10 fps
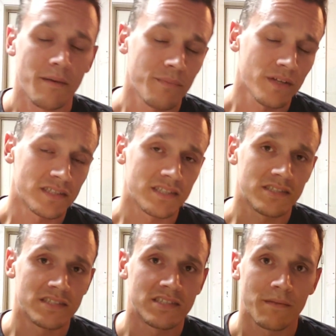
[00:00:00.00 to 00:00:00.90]
And plus,
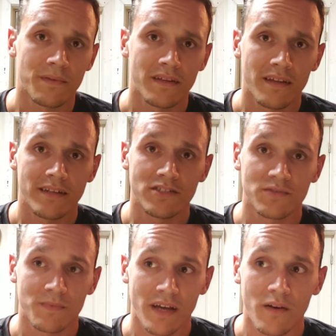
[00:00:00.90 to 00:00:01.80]
this is something that I
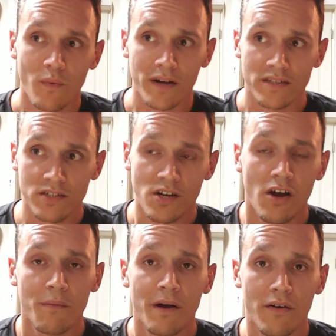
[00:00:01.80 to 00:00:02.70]
just kind of wanted to
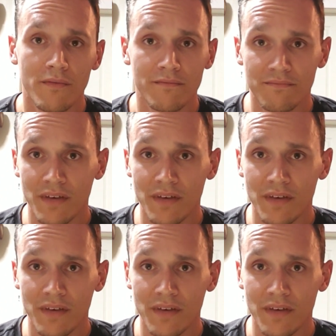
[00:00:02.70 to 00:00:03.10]
talk about